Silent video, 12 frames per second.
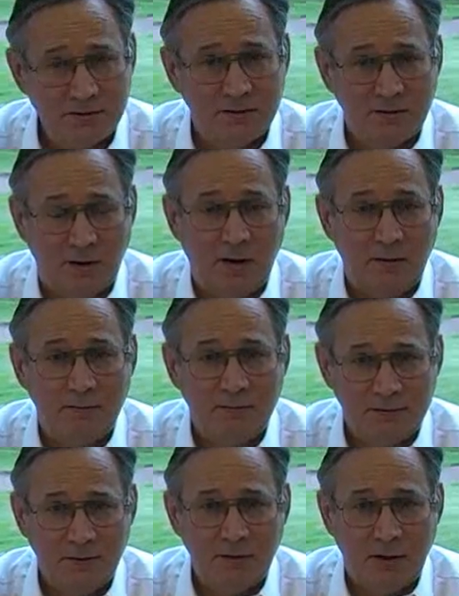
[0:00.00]
of the time,
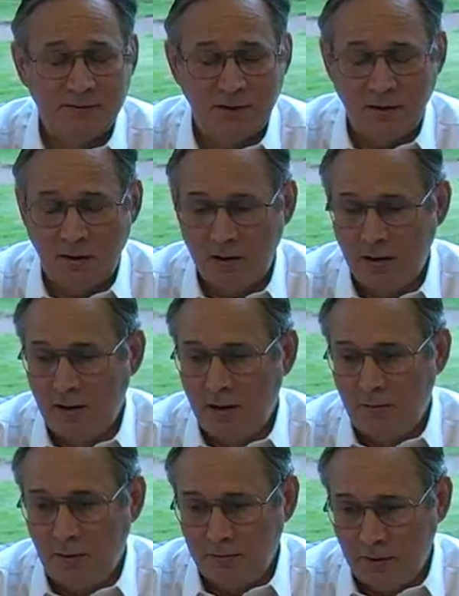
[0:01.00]
sometimes they are,
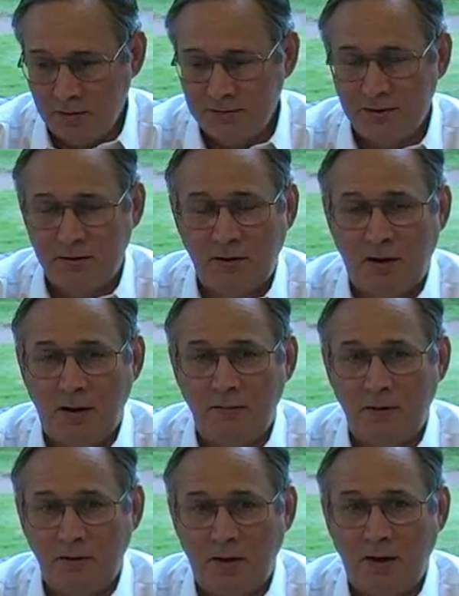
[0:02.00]
but most of the time
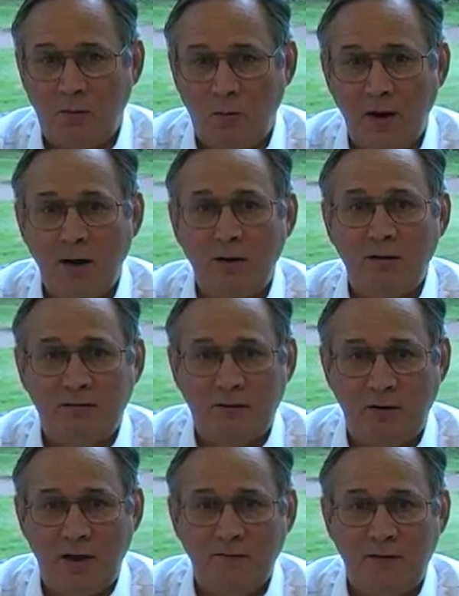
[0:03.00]
they're not aware of
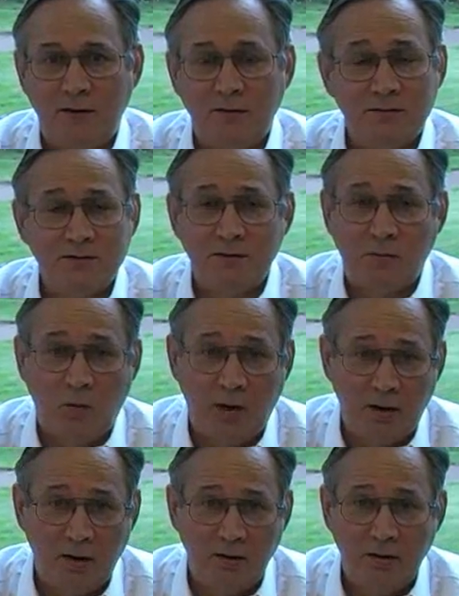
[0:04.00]
craving. They're just
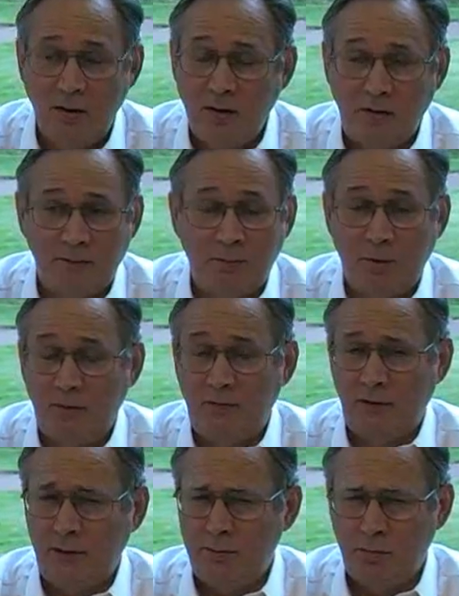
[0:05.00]
aware of a
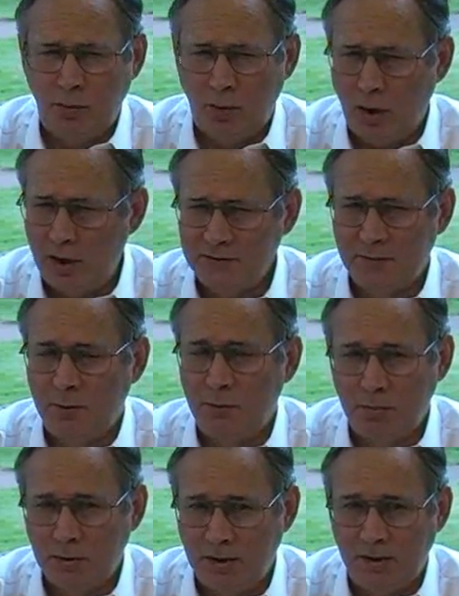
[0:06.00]
perfectly plausible
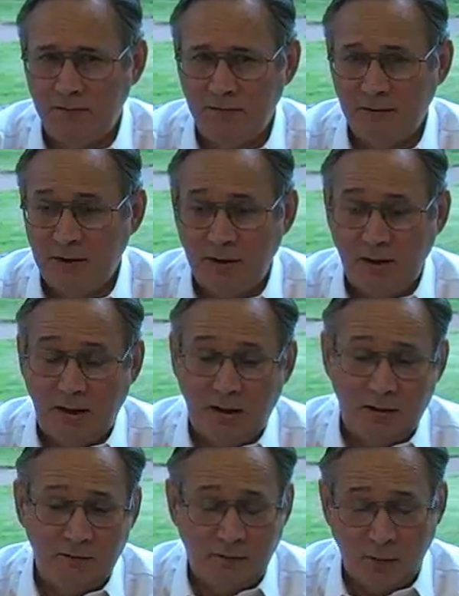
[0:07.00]
belief,
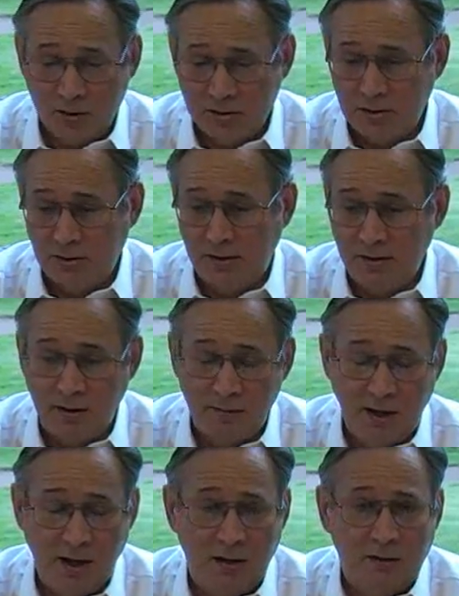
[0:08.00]
and unfortunately they
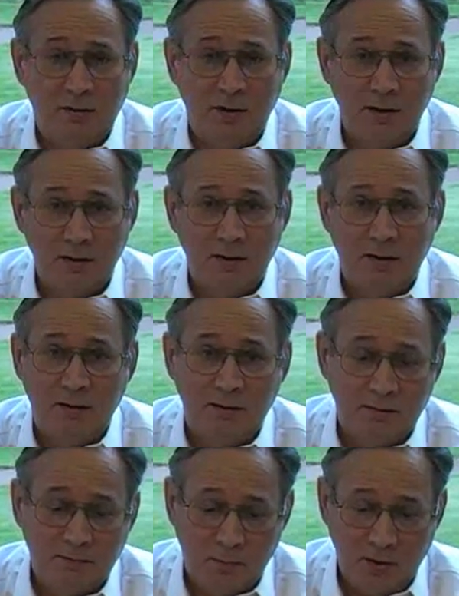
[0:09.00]
may act on it. And
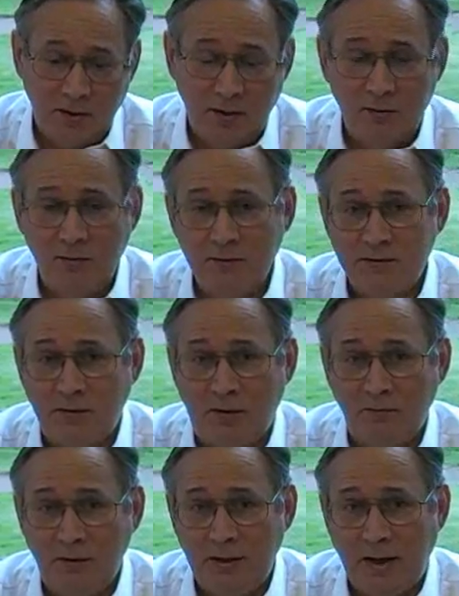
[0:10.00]
when they do, it's
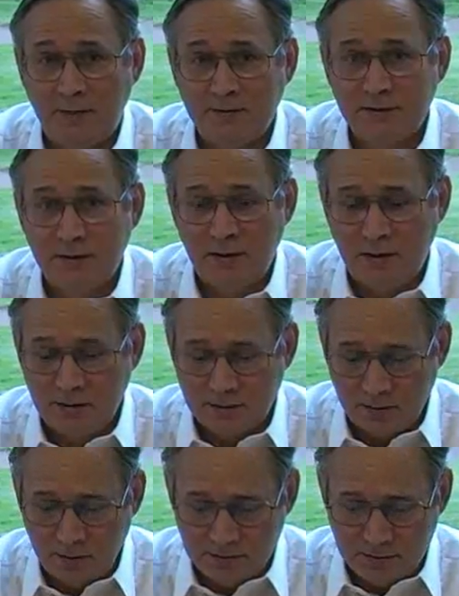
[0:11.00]
called relapse.
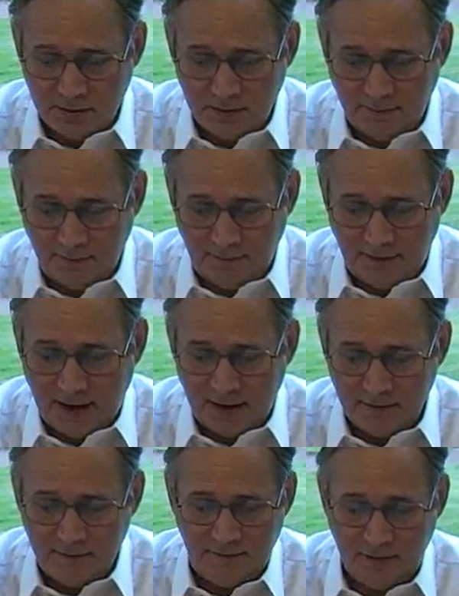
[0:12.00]
So those are the
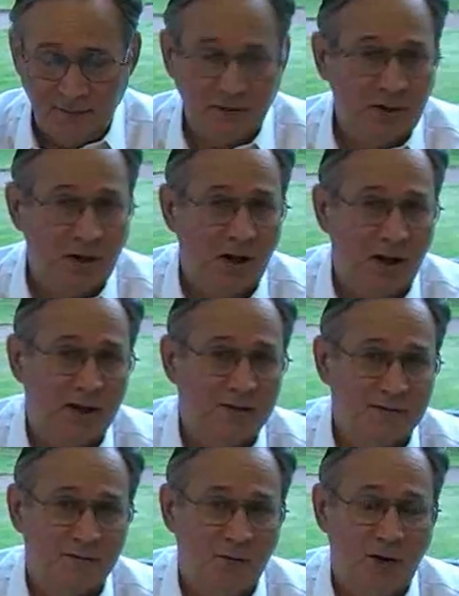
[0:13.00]
5 different
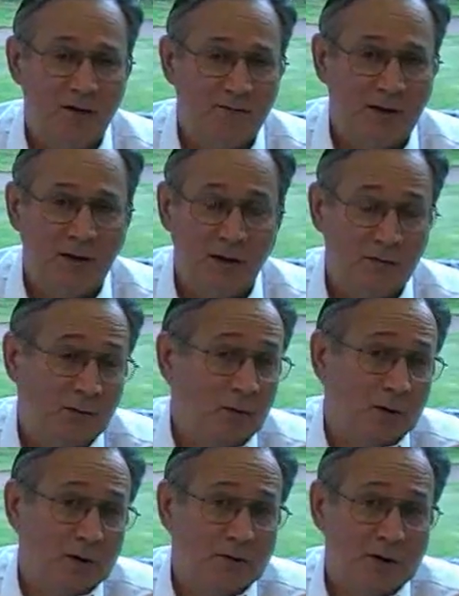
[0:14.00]
kinds of craving, and if we're
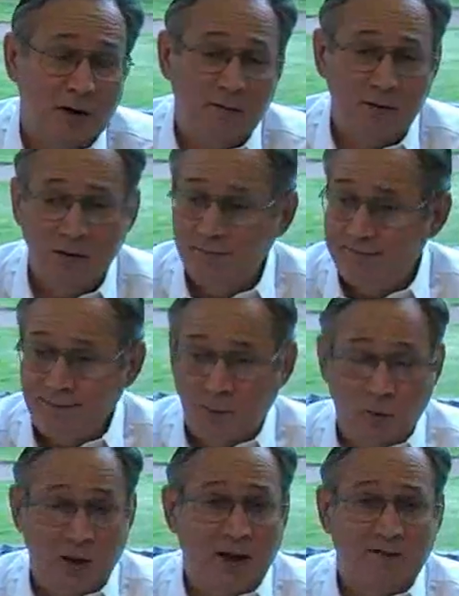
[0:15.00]
going to recover,
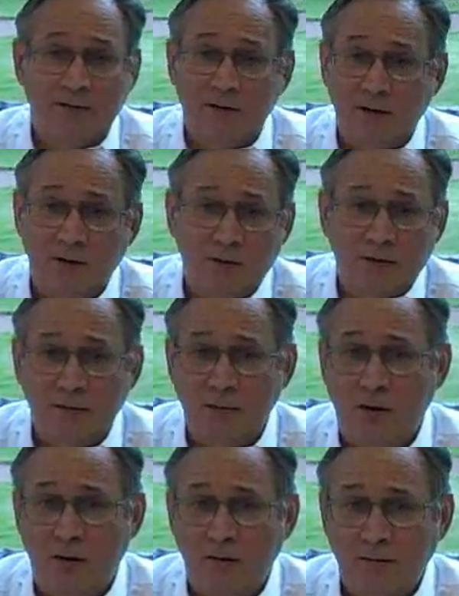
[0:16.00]
we have to deal with them
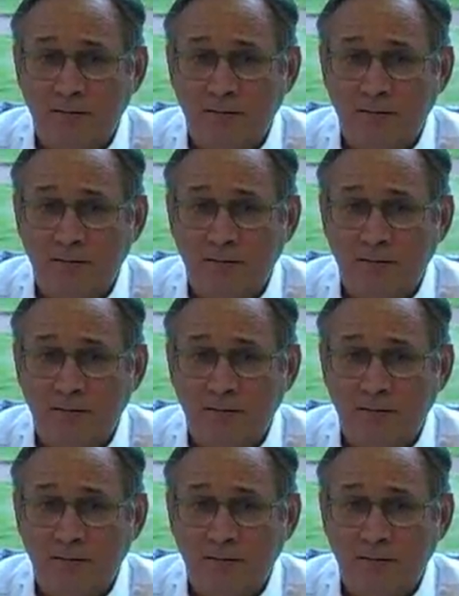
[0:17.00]
all.